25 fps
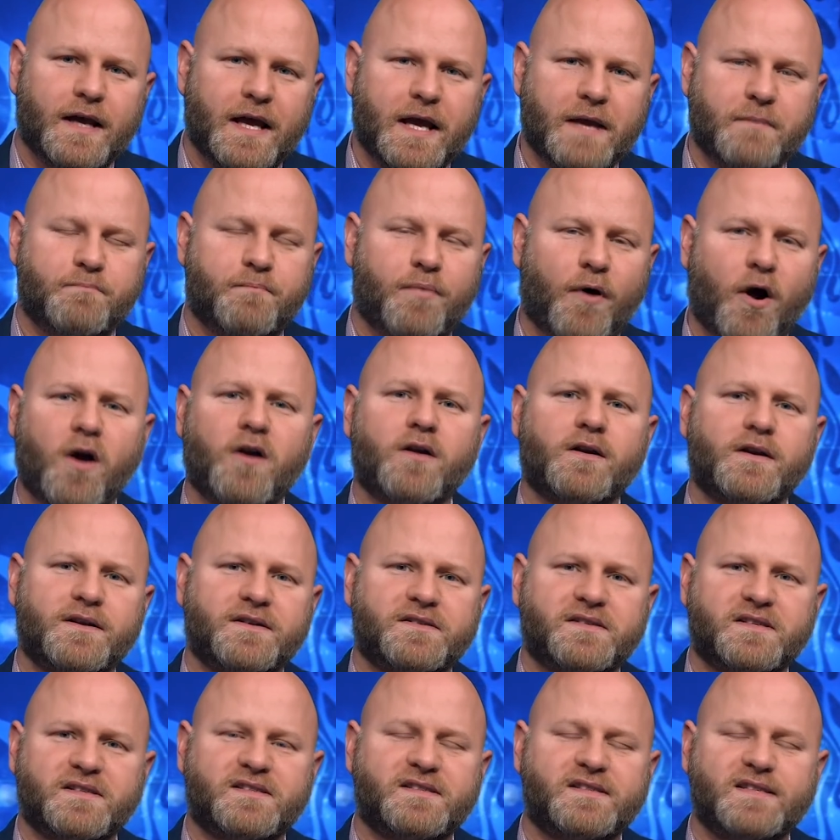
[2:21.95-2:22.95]
And
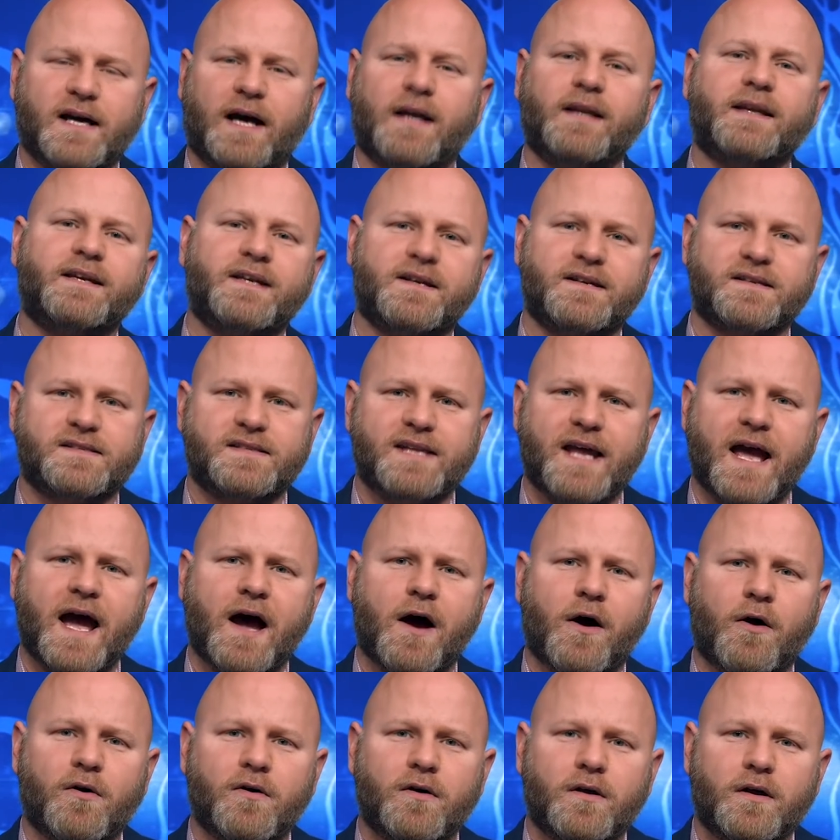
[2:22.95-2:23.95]
Parnas is telling us
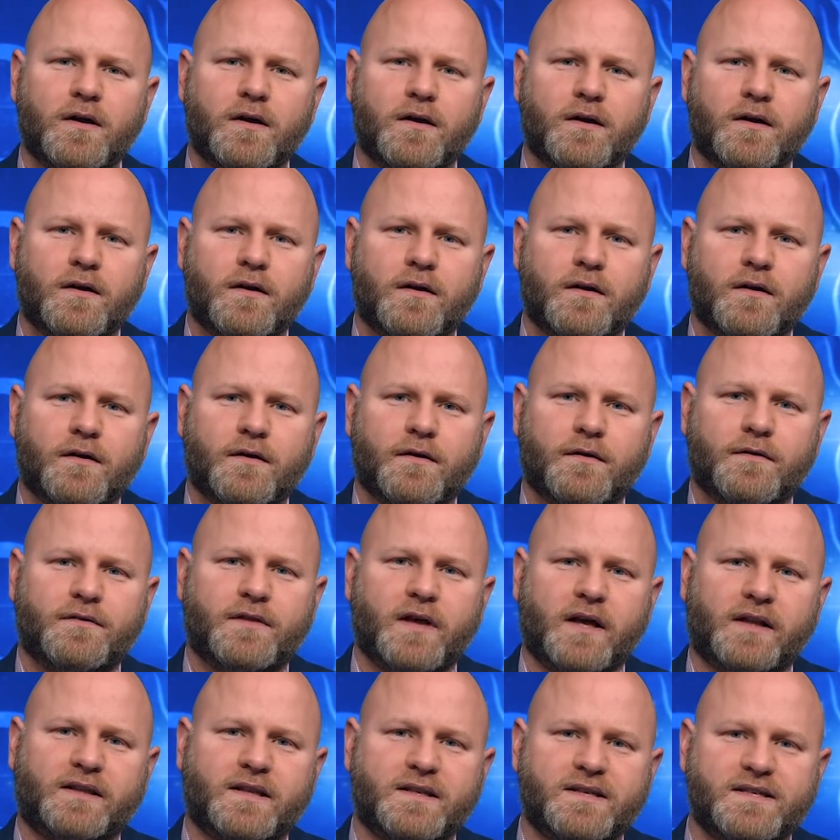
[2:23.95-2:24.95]
now
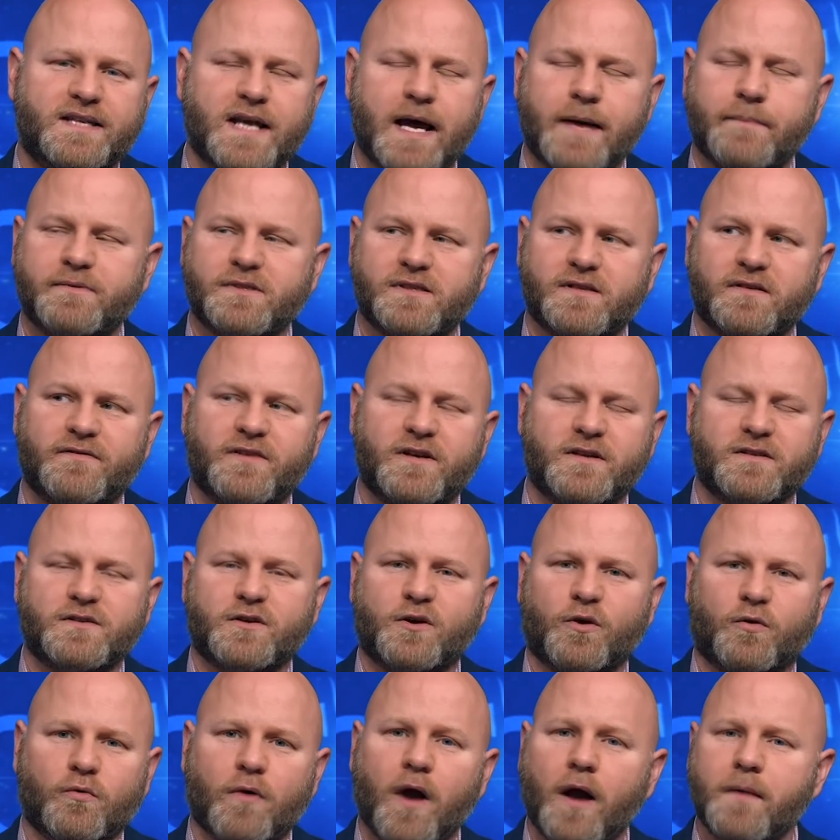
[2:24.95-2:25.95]
that the depths of his
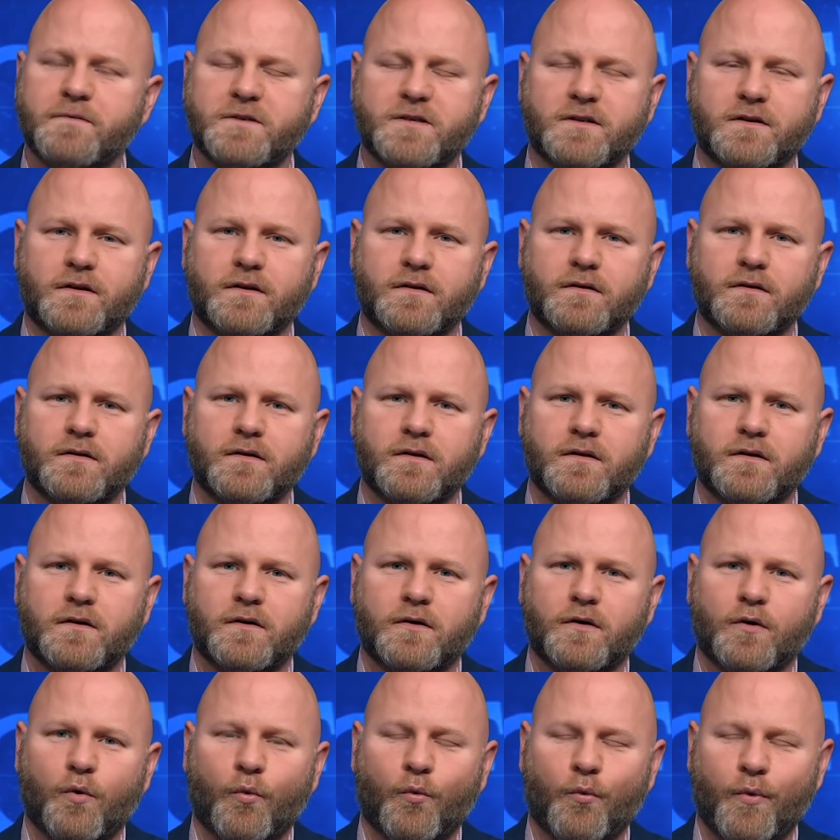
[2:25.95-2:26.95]
corruption
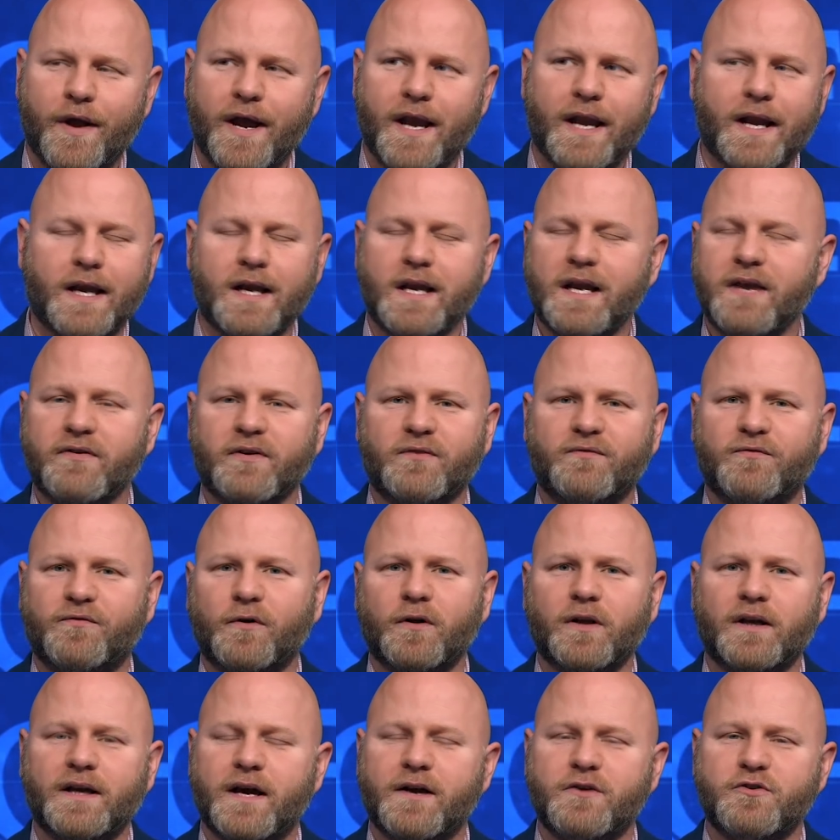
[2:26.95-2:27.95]
we didn't even
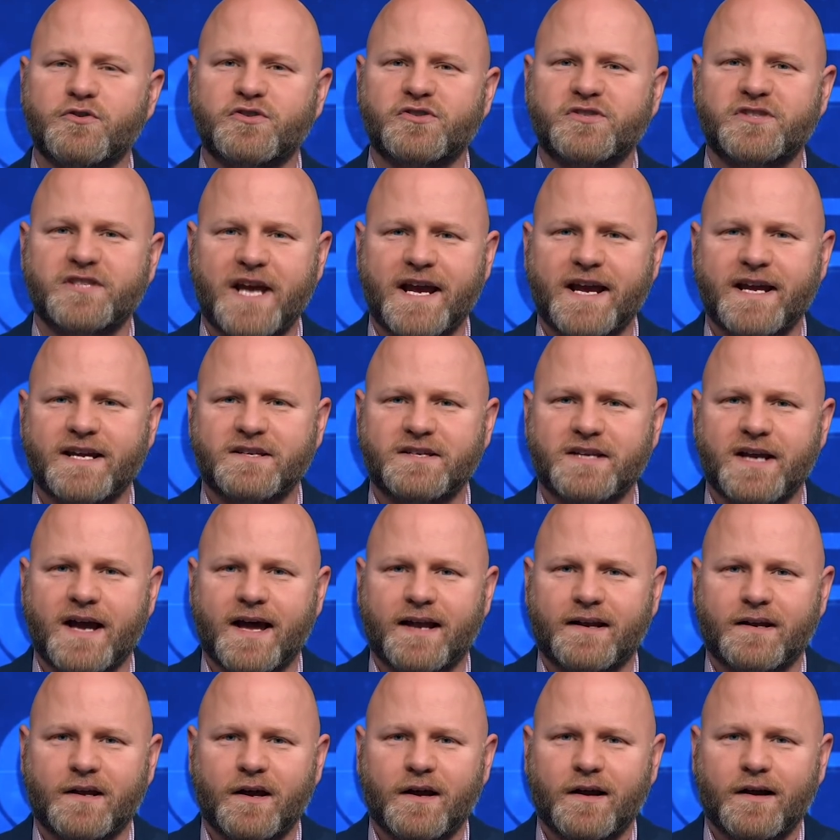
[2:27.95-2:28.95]
fully understand
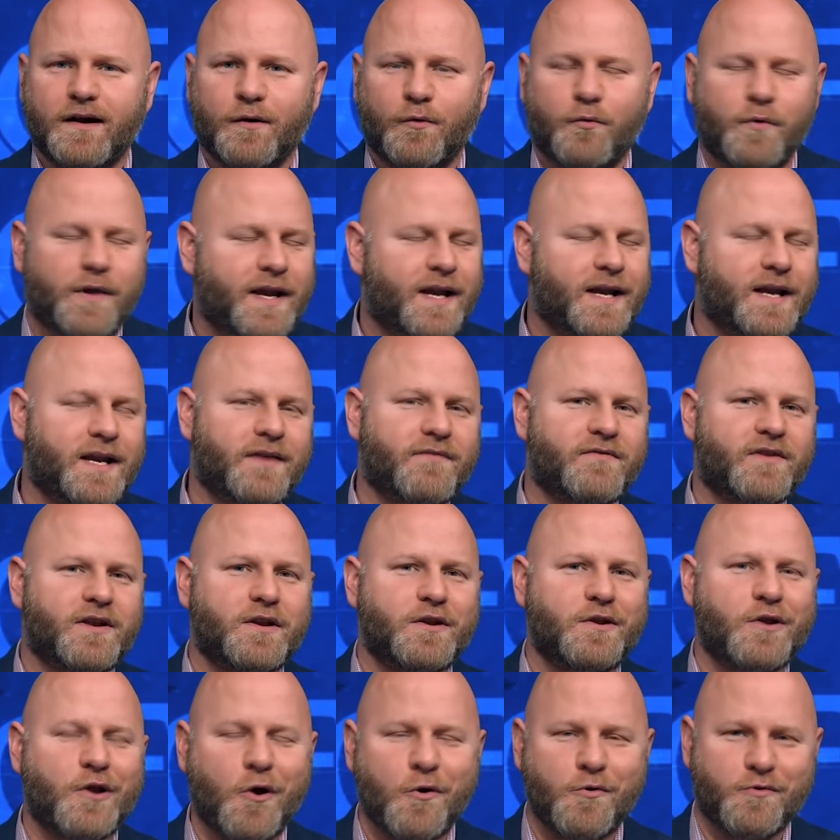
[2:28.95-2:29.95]
yet. We didn't
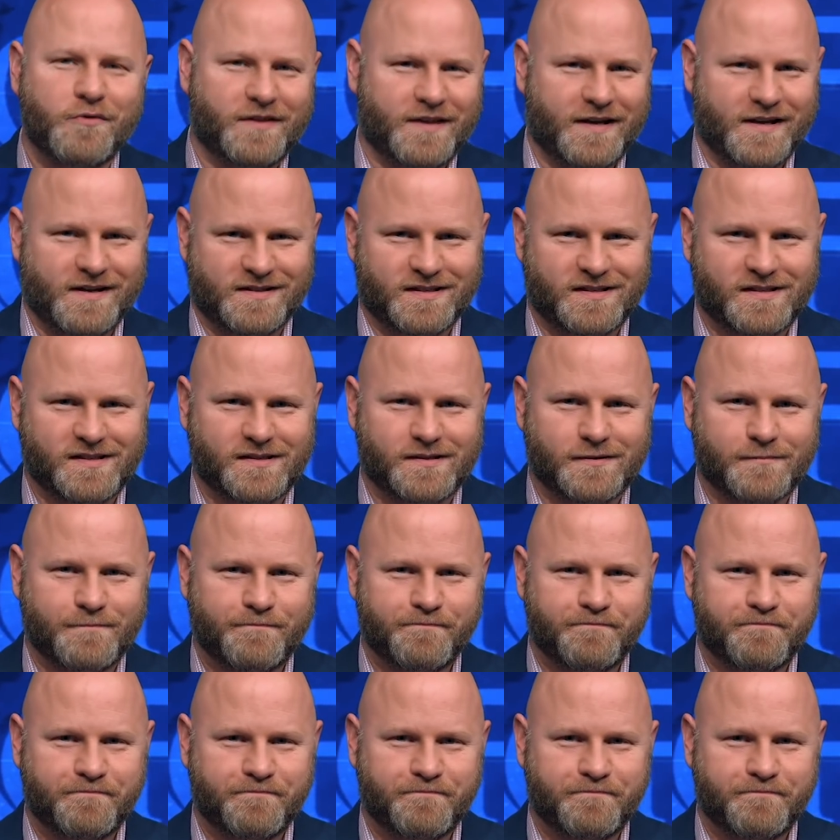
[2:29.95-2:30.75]
even know this.